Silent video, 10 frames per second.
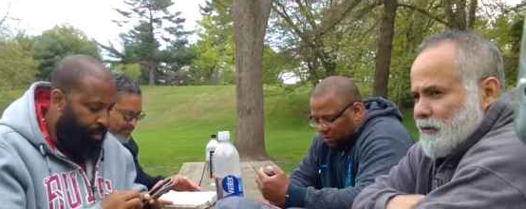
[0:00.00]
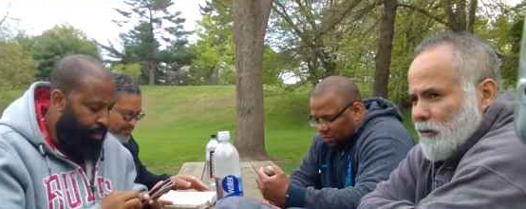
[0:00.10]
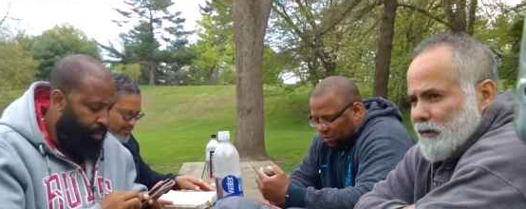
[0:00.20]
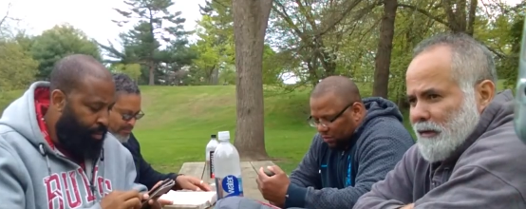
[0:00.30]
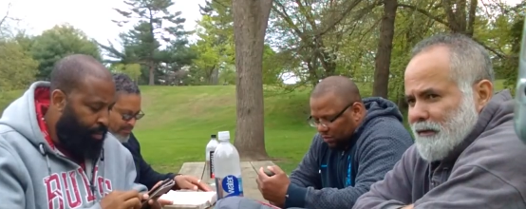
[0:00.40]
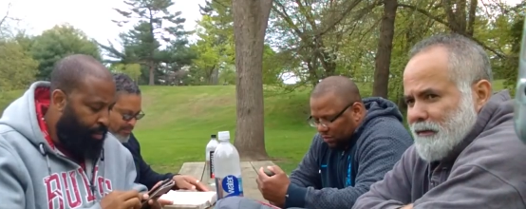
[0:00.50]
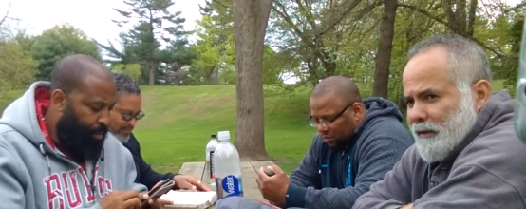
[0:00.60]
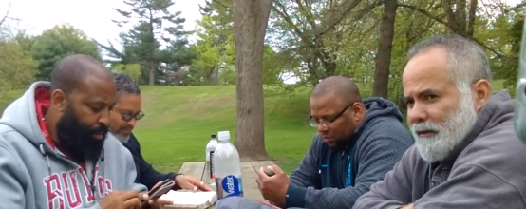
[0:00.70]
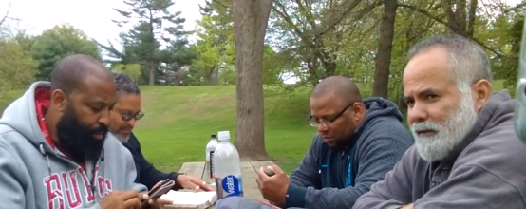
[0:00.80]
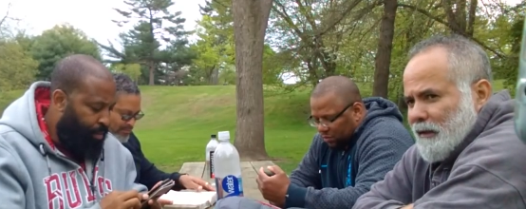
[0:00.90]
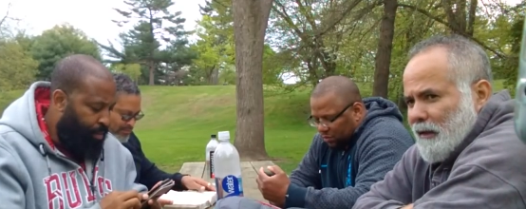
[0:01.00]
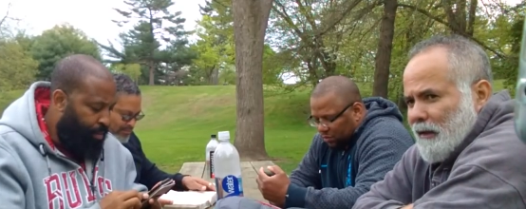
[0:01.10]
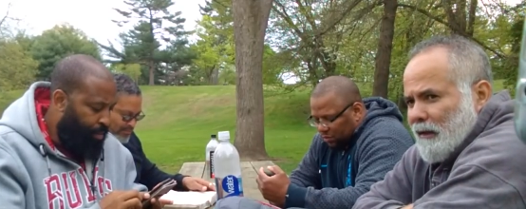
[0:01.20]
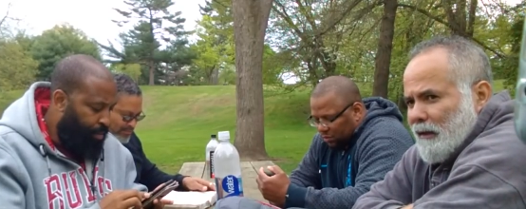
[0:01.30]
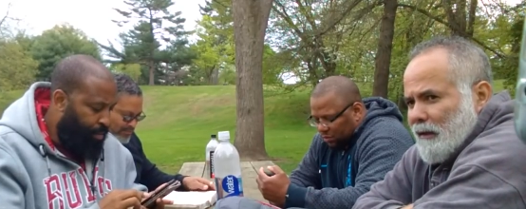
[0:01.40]
Speaker 1: You know, it's it's
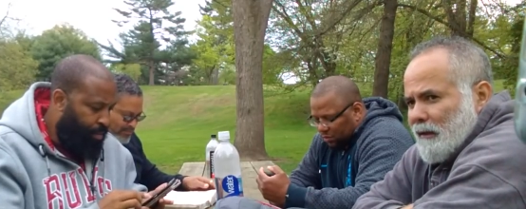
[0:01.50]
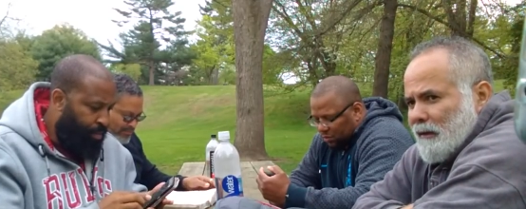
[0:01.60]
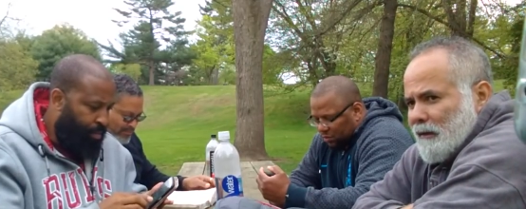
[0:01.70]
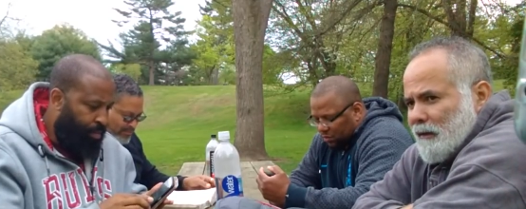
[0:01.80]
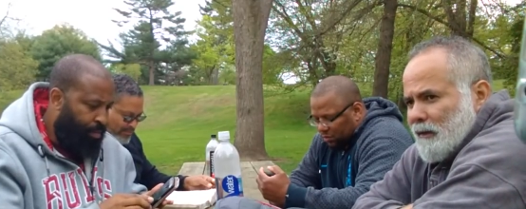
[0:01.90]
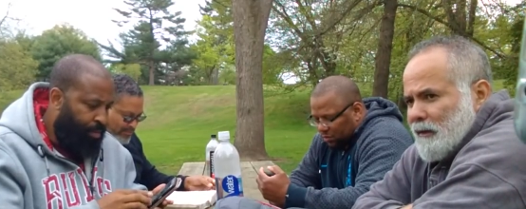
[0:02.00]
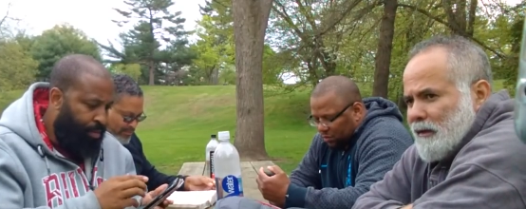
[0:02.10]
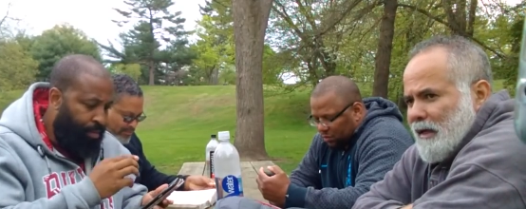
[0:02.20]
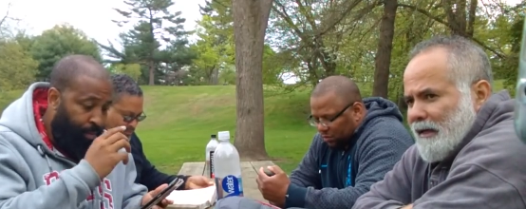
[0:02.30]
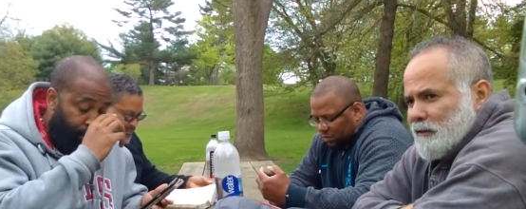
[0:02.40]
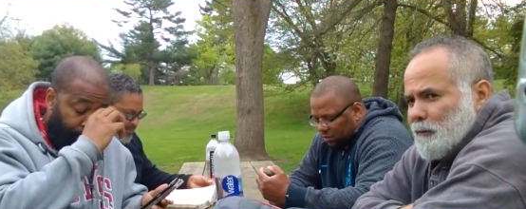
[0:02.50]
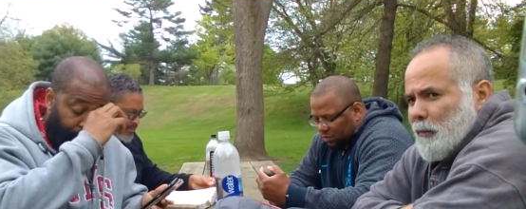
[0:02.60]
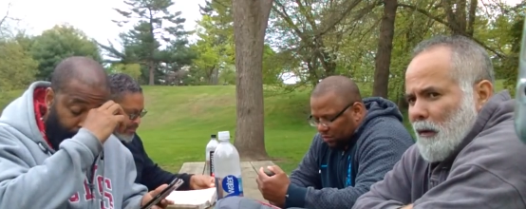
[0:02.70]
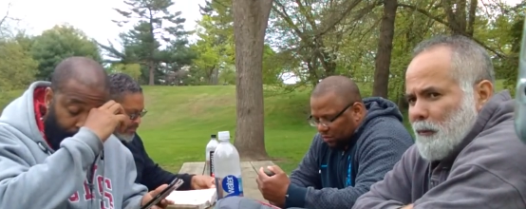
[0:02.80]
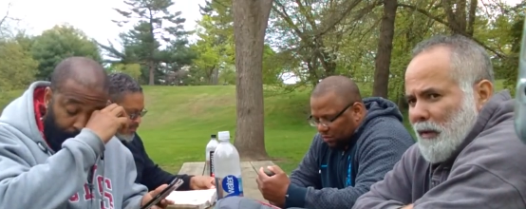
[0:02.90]
uh, he he has a,
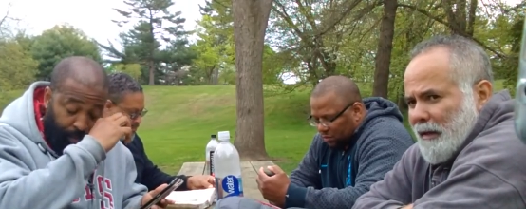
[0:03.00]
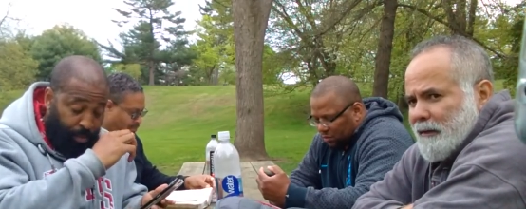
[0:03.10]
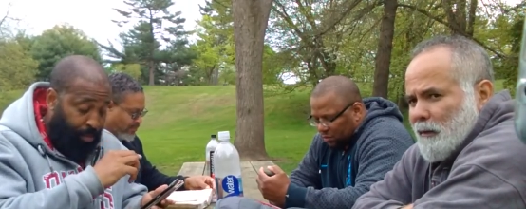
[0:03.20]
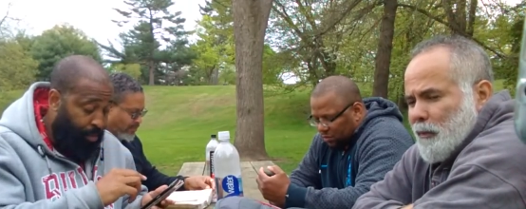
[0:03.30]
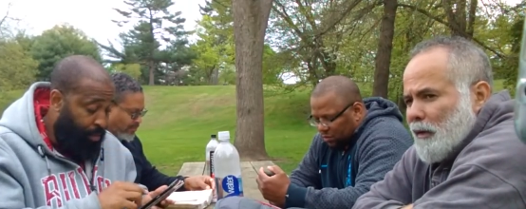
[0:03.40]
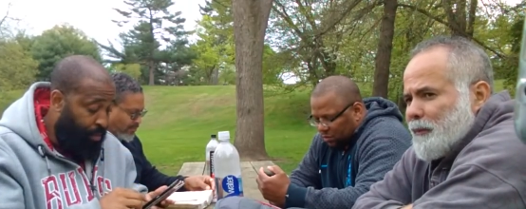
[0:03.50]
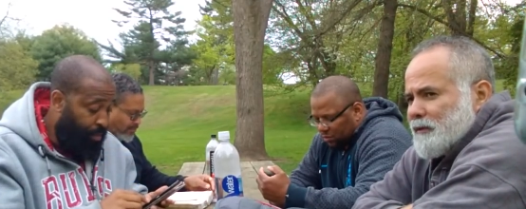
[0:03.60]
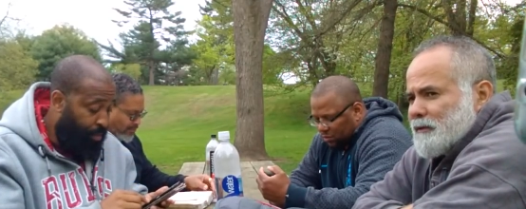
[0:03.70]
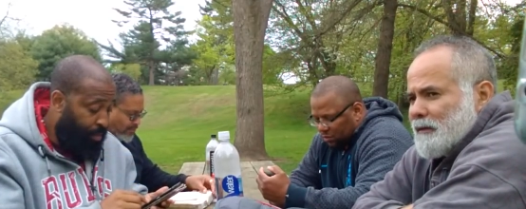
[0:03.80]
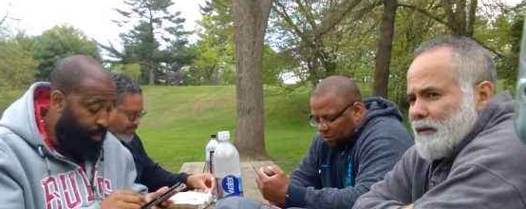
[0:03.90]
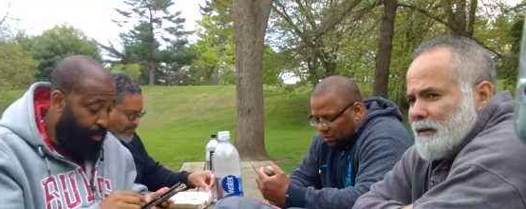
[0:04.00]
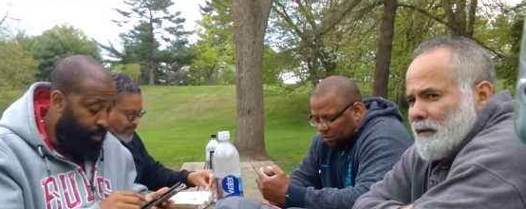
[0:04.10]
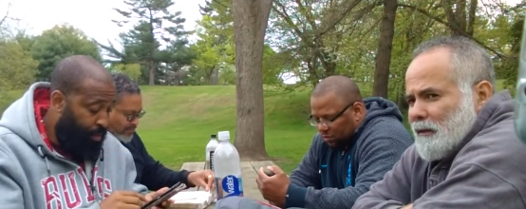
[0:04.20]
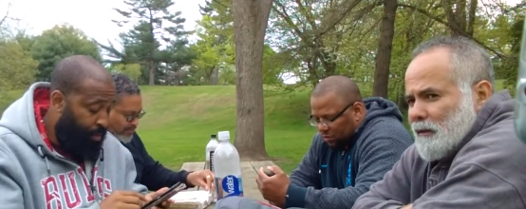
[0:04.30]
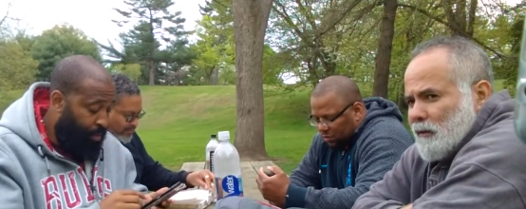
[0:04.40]
a, plan and a purpose.
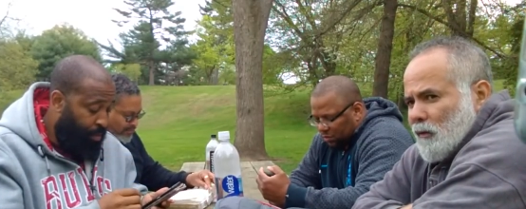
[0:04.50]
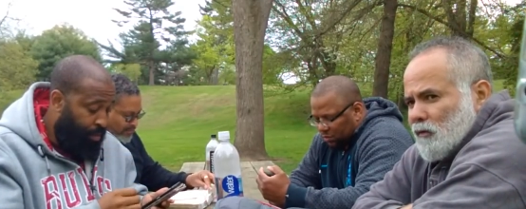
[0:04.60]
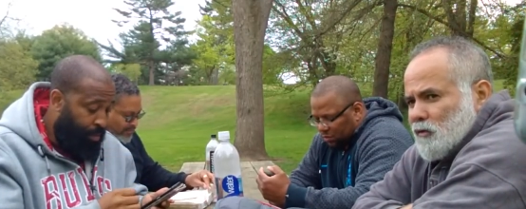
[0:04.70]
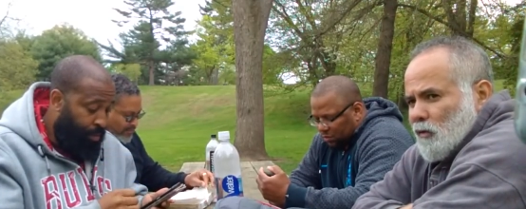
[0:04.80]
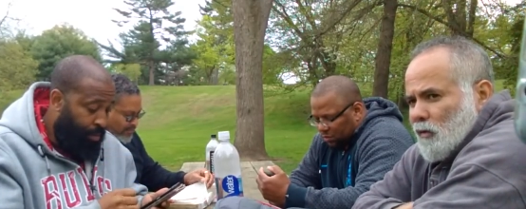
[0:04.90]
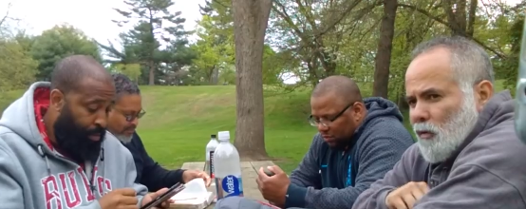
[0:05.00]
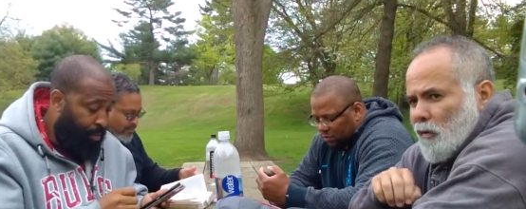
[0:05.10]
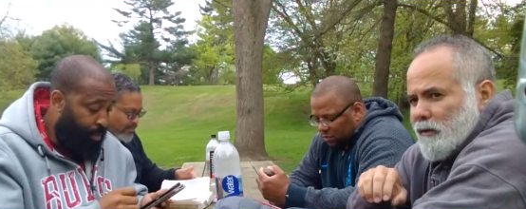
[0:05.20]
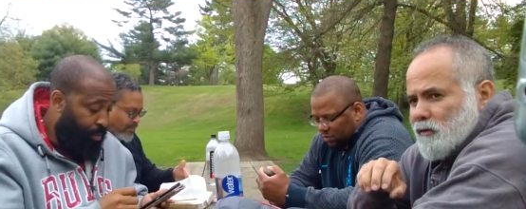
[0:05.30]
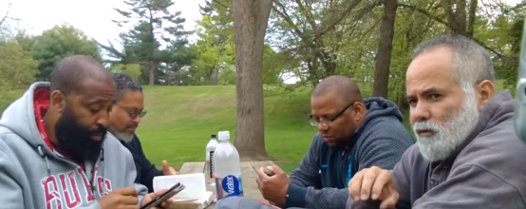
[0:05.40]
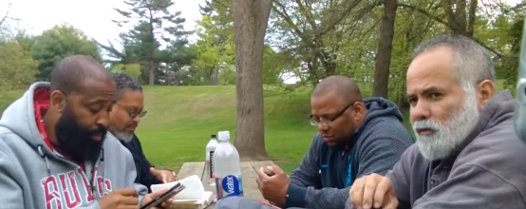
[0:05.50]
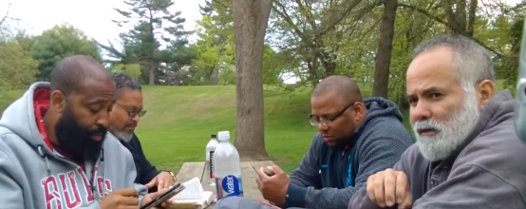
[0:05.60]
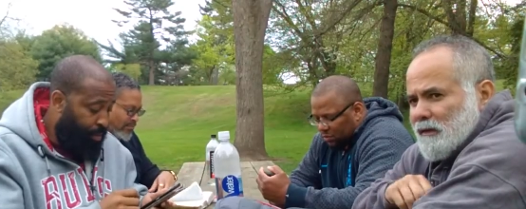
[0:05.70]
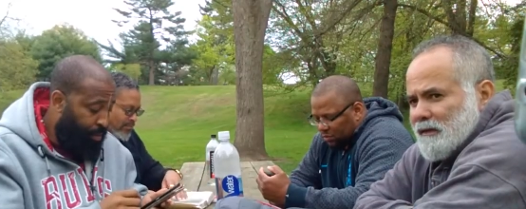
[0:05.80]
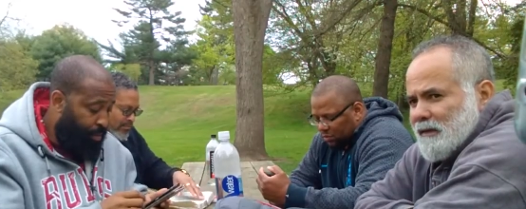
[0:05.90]
You know, so the Lord is
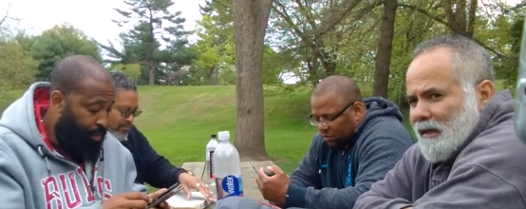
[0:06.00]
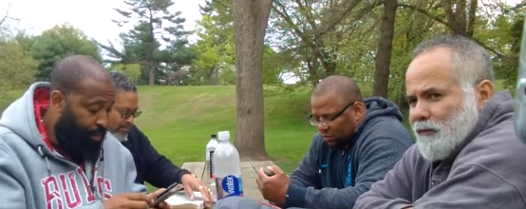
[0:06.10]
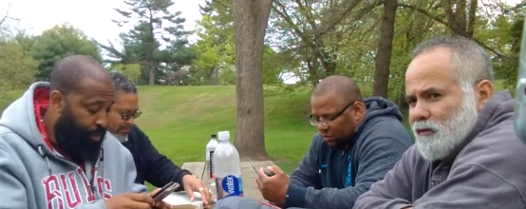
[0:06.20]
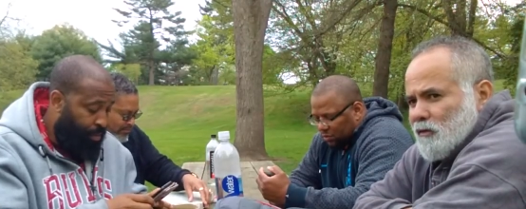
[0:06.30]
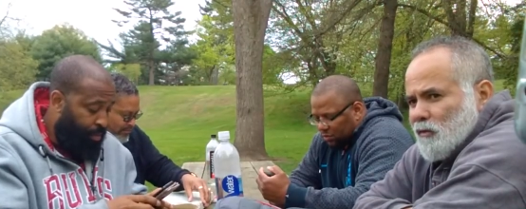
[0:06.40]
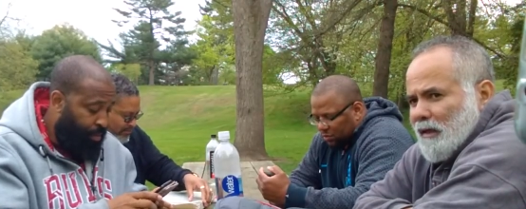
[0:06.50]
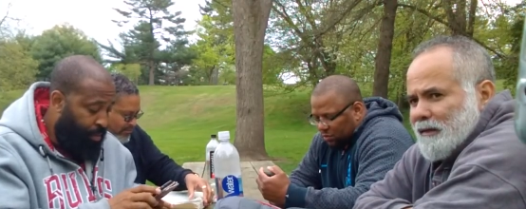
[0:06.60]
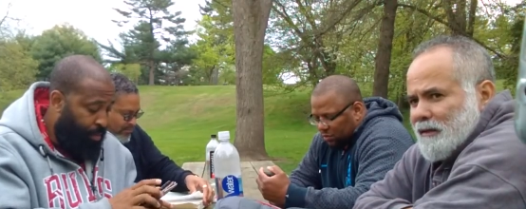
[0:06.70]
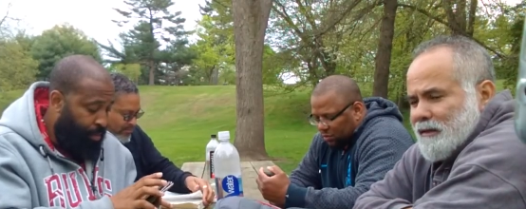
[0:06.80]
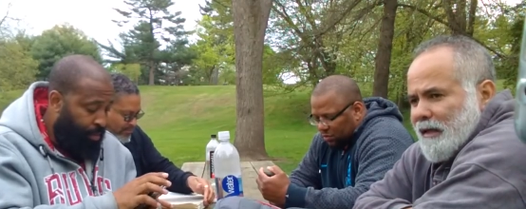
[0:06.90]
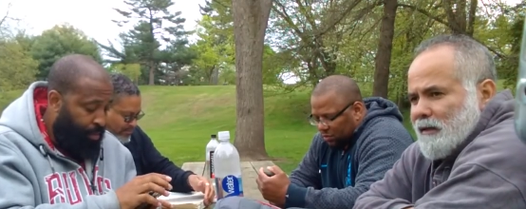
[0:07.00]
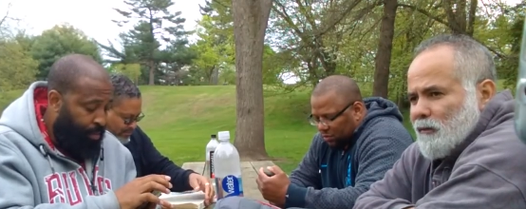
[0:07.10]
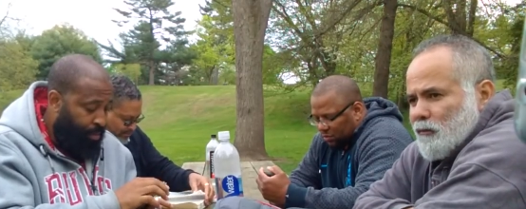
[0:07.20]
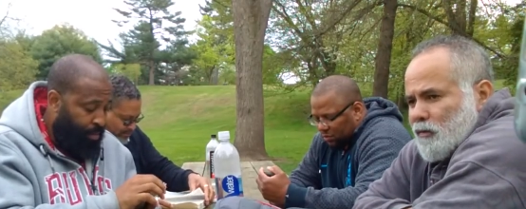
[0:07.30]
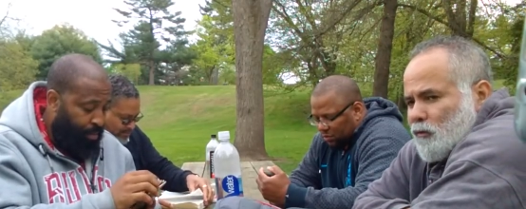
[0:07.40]
using these devils to do that to Jake
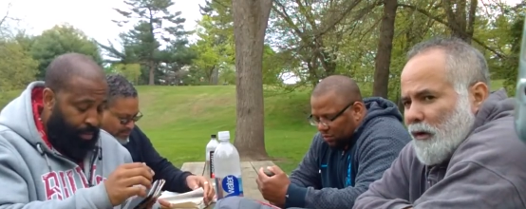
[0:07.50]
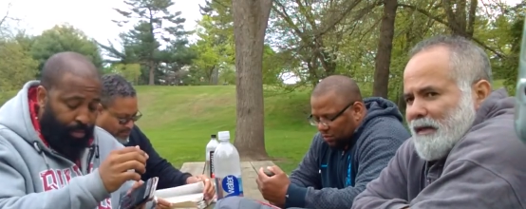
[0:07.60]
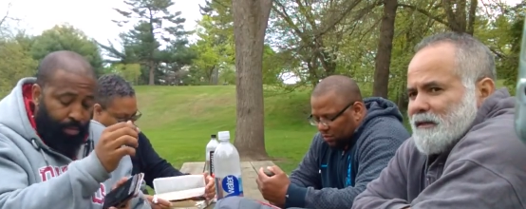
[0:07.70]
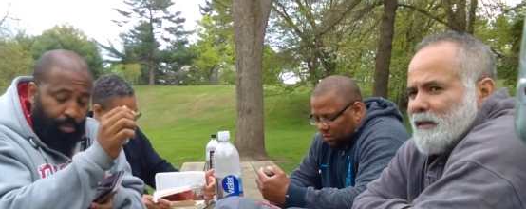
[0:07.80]
to, to raise